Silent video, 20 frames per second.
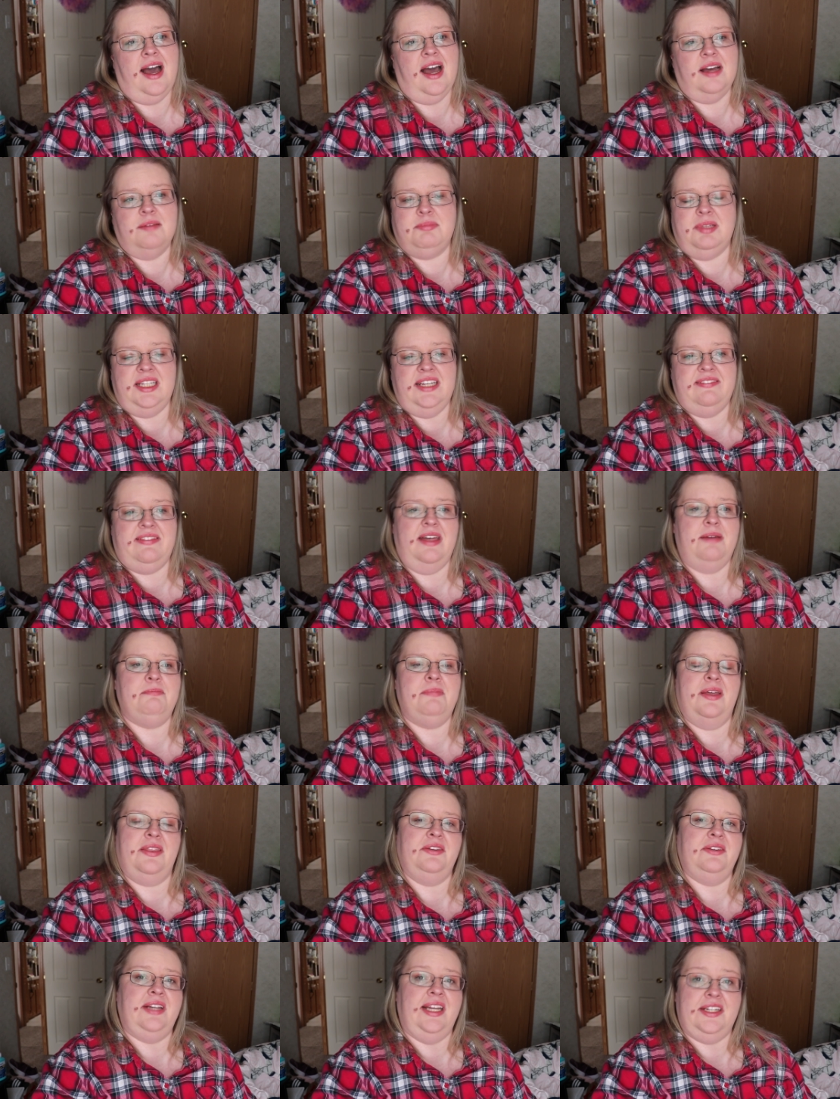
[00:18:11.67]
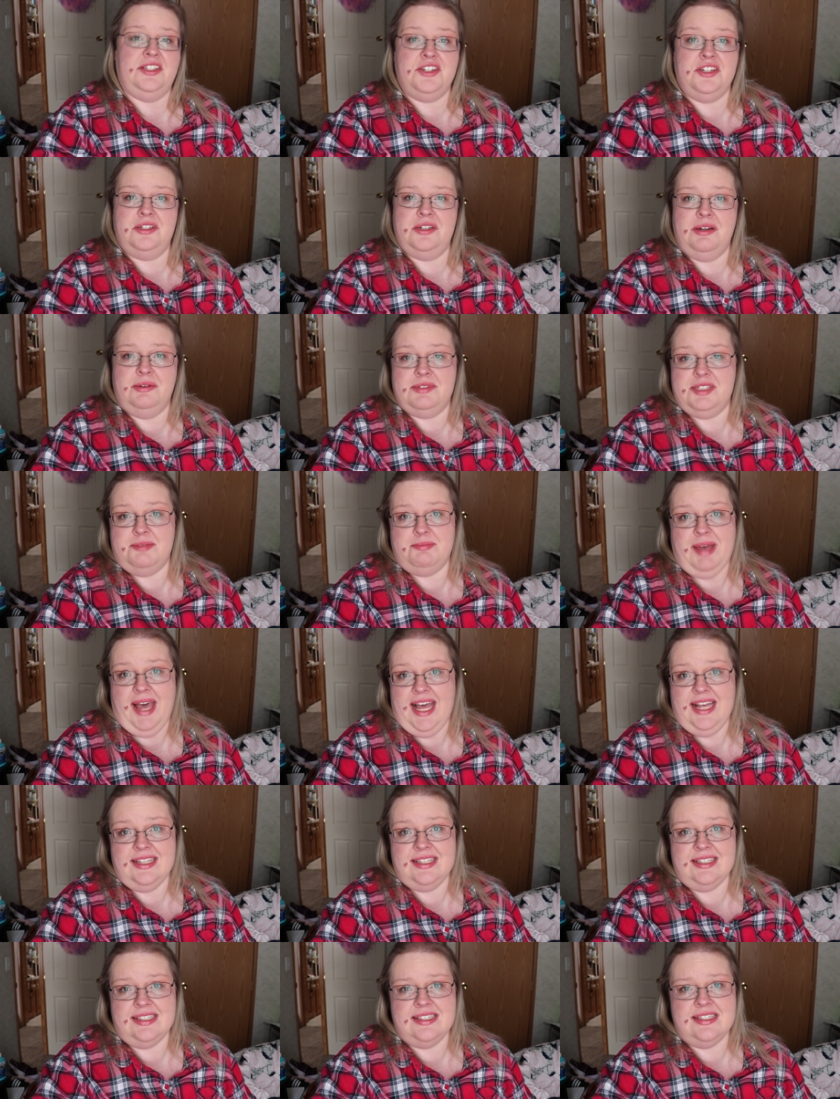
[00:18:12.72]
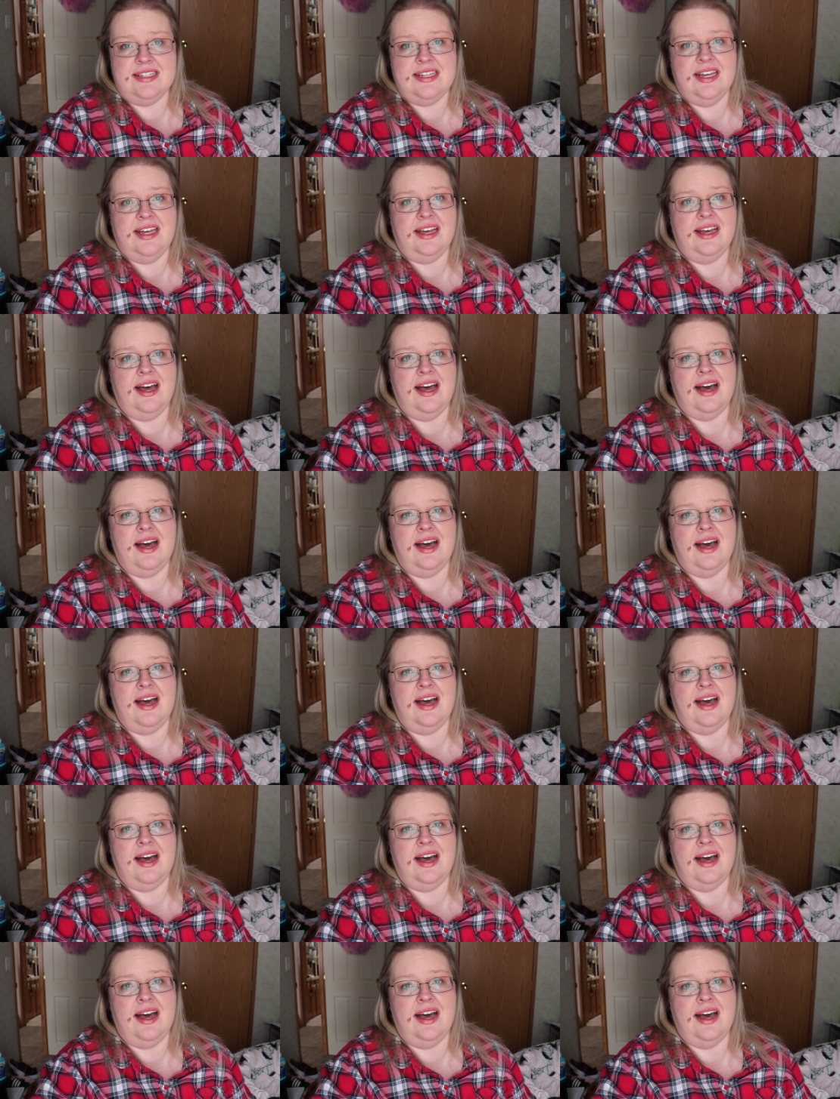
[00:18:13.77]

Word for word: I believe that Mother Nature knows best.